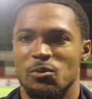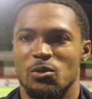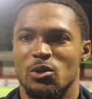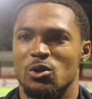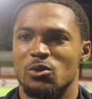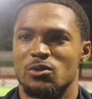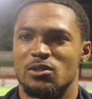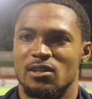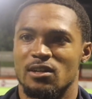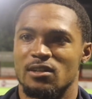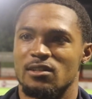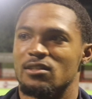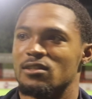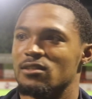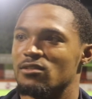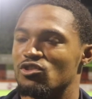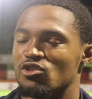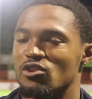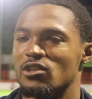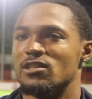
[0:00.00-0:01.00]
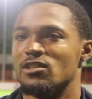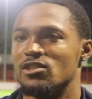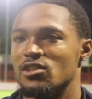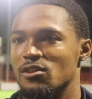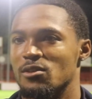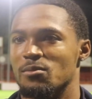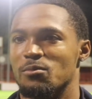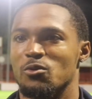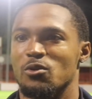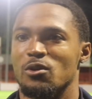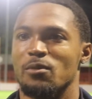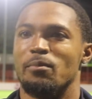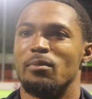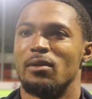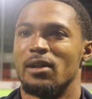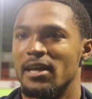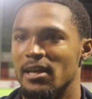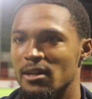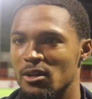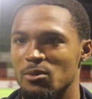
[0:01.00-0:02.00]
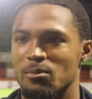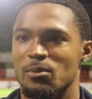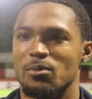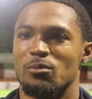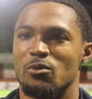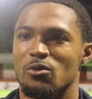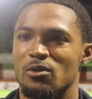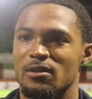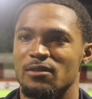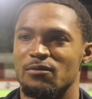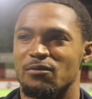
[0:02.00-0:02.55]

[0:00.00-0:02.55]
and we all started to trust each other more, play a little bit more.